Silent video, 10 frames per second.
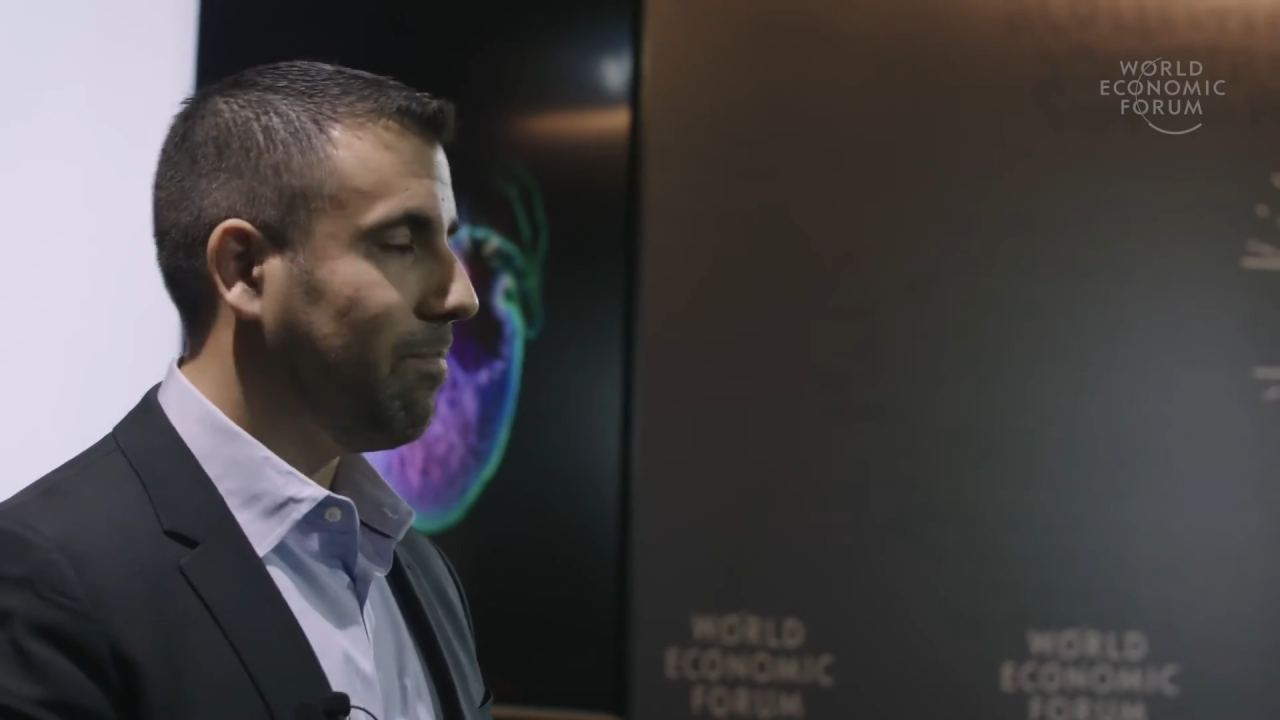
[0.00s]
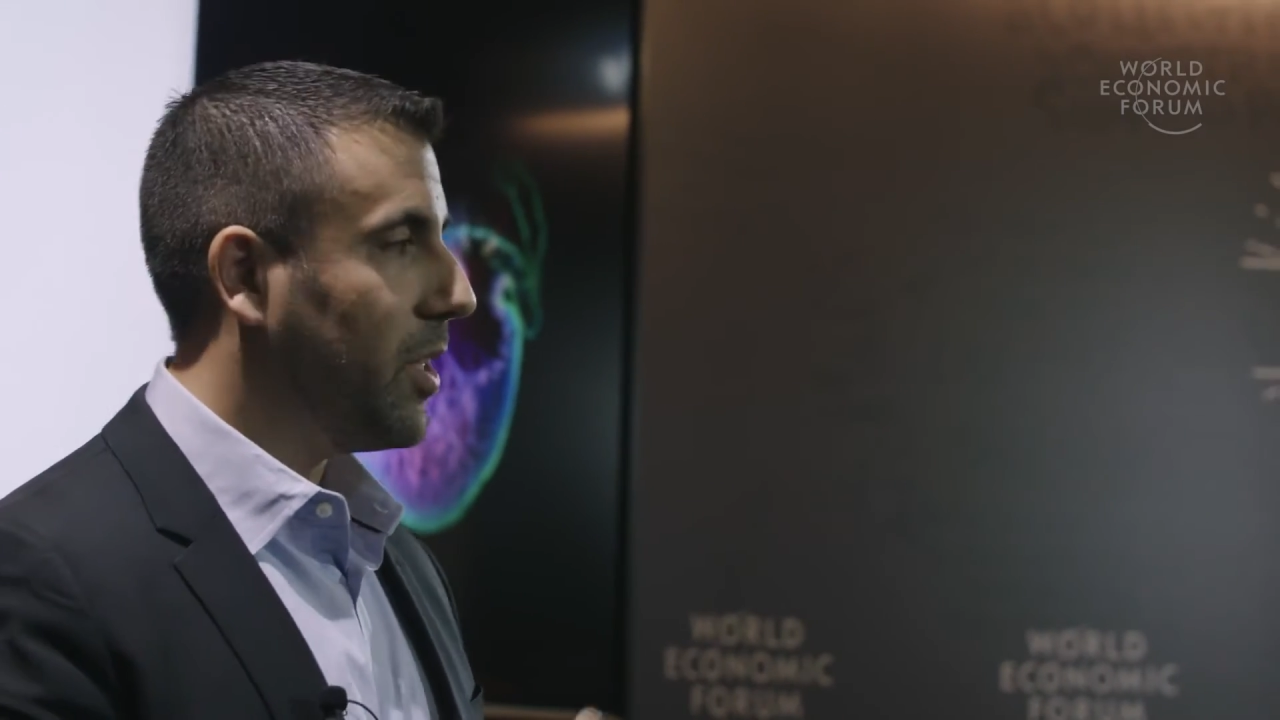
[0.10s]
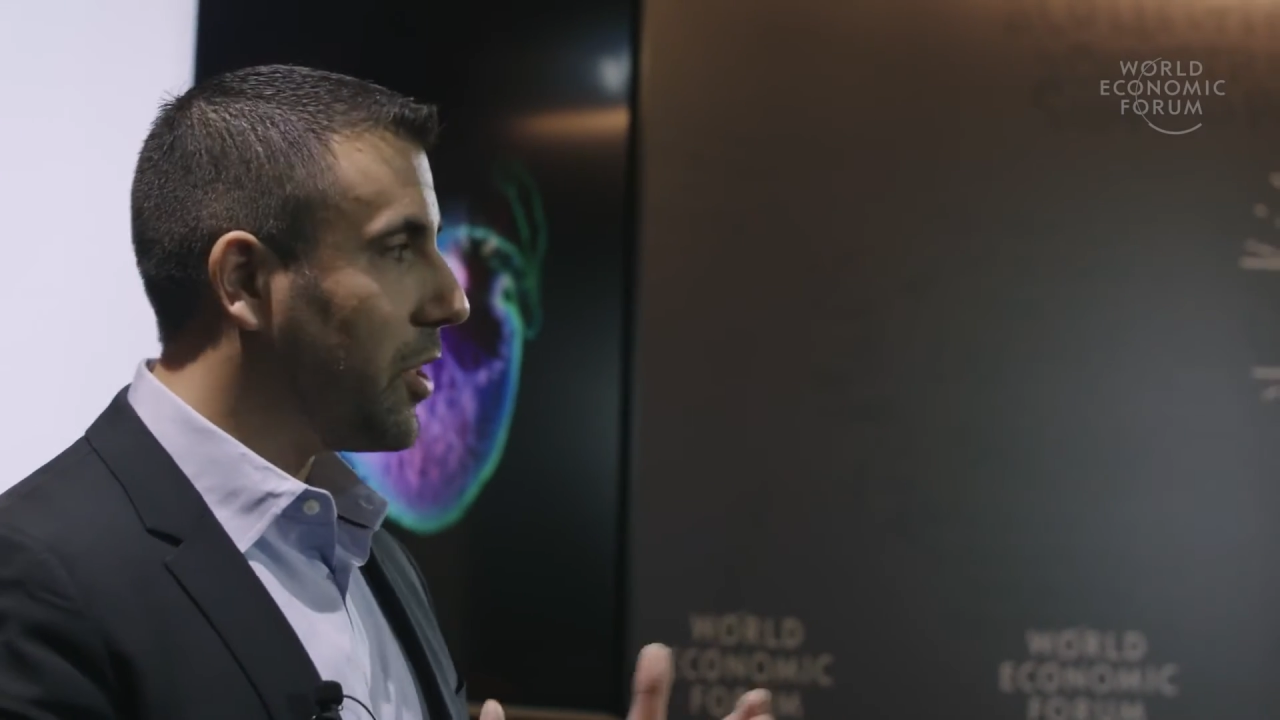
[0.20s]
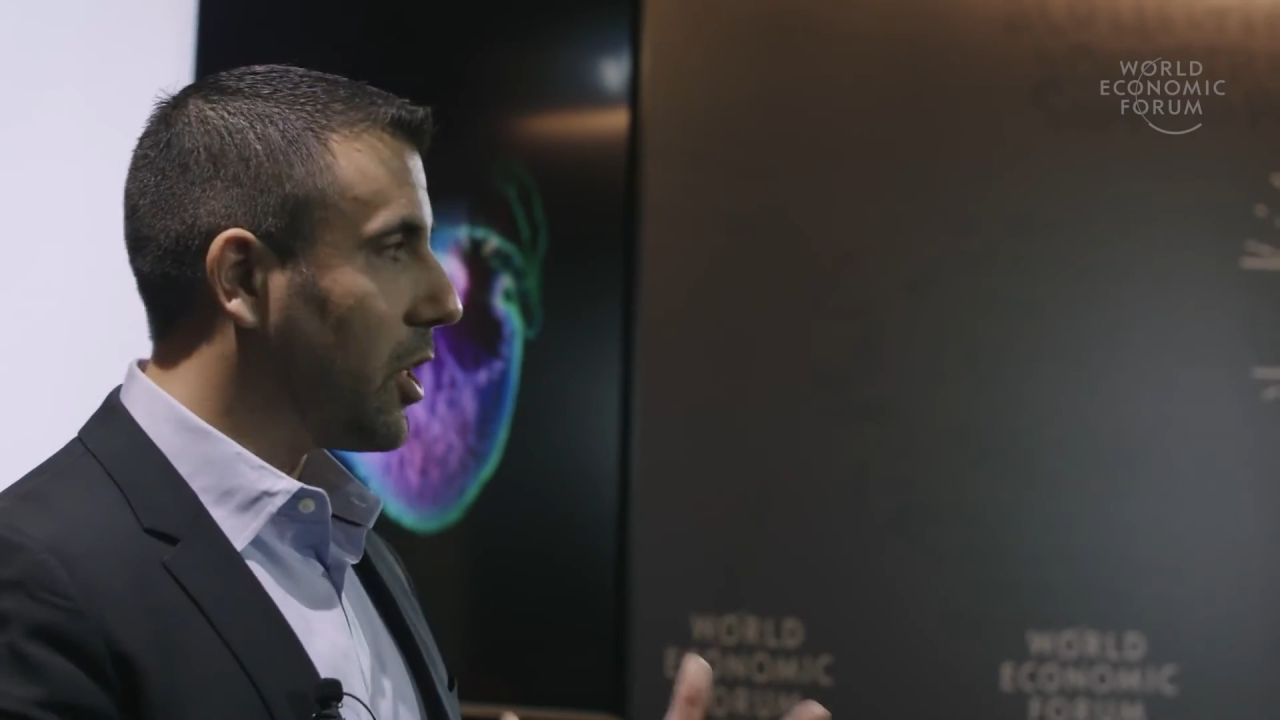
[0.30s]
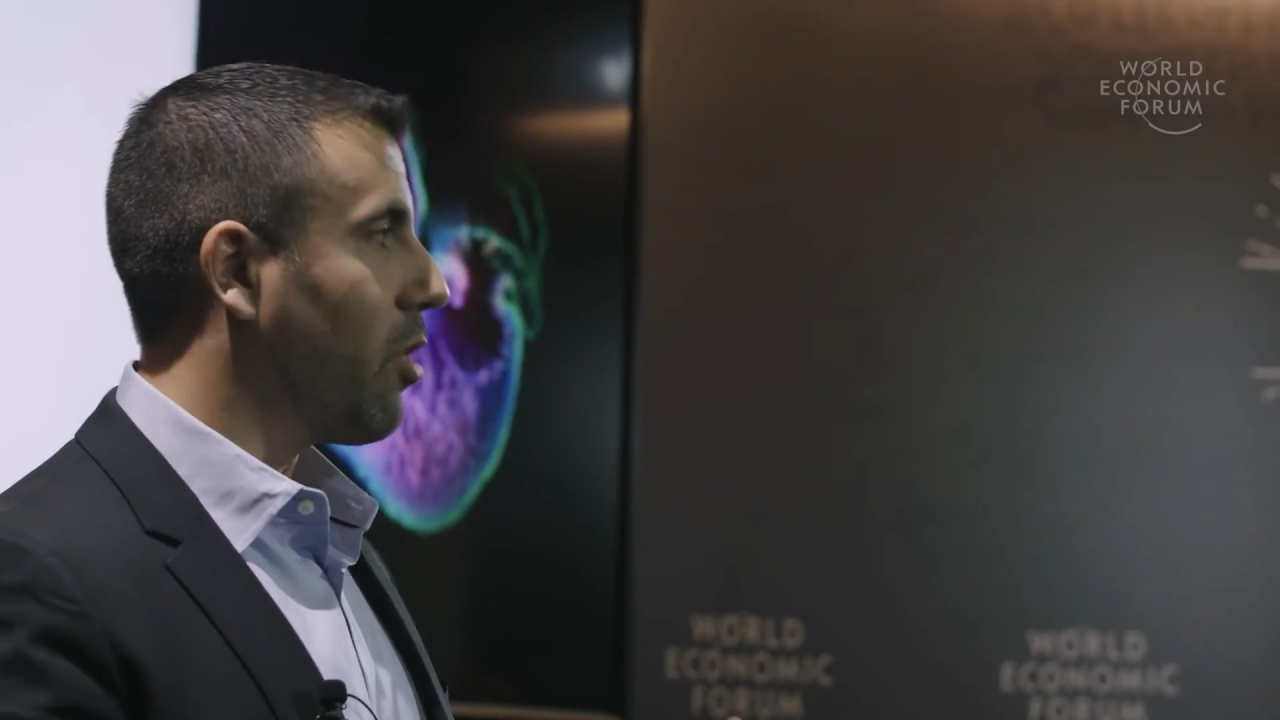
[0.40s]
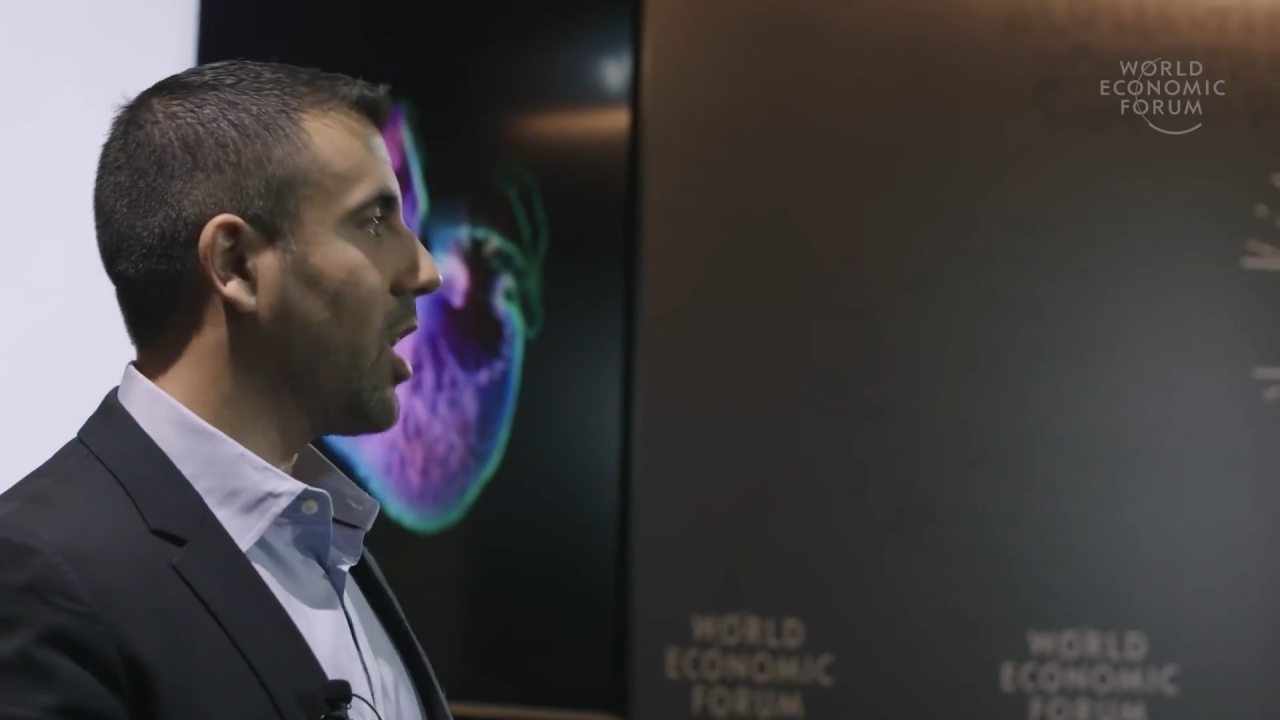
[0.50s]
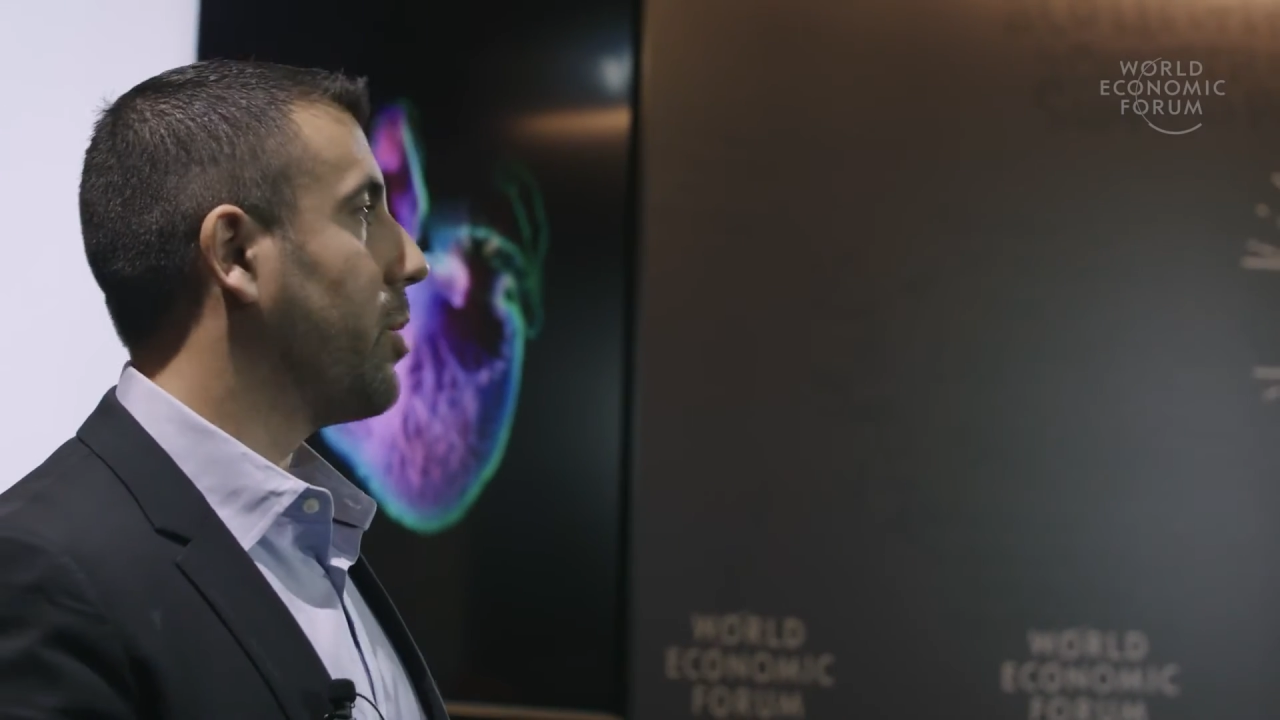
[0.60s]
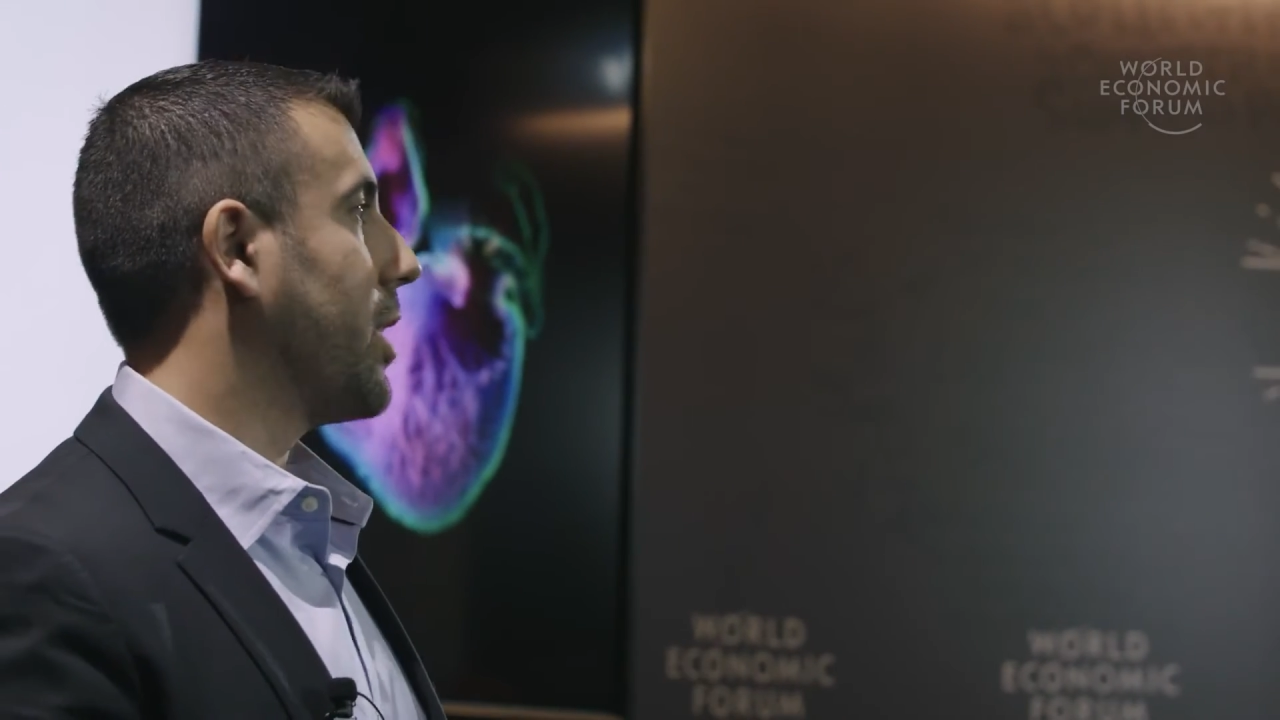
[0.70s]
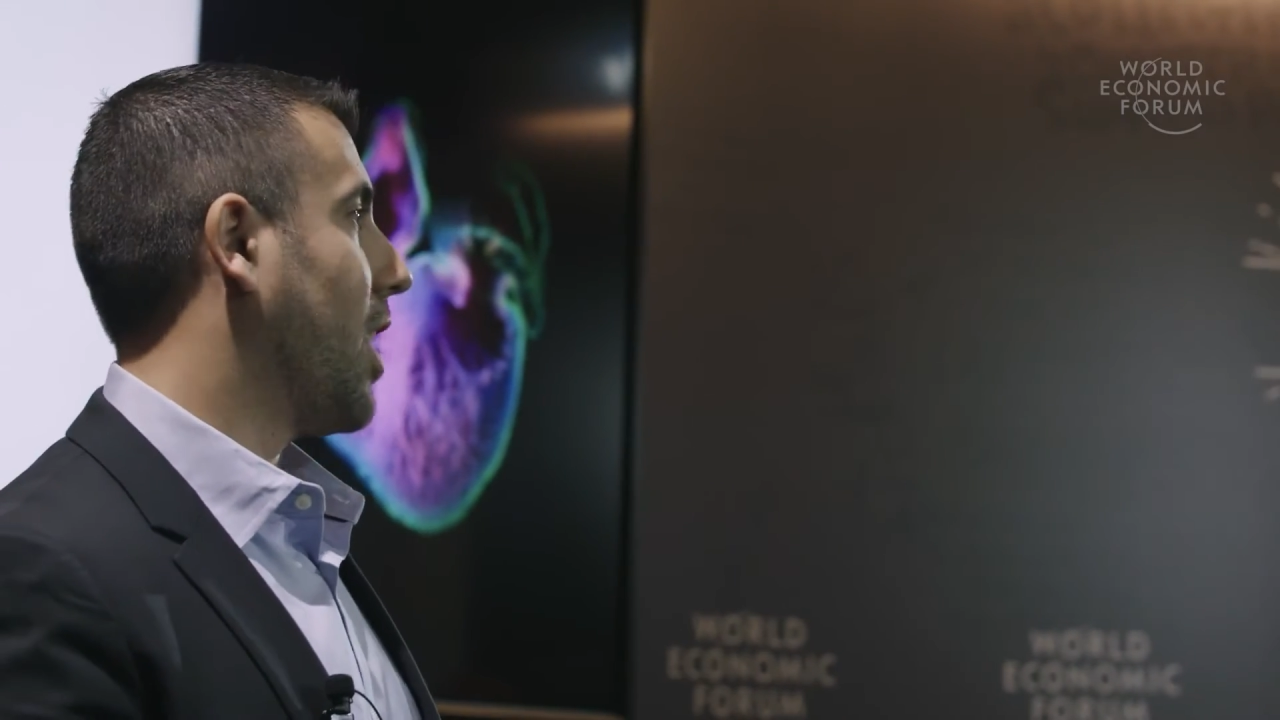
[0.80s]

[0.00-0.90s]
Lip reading: is incredibly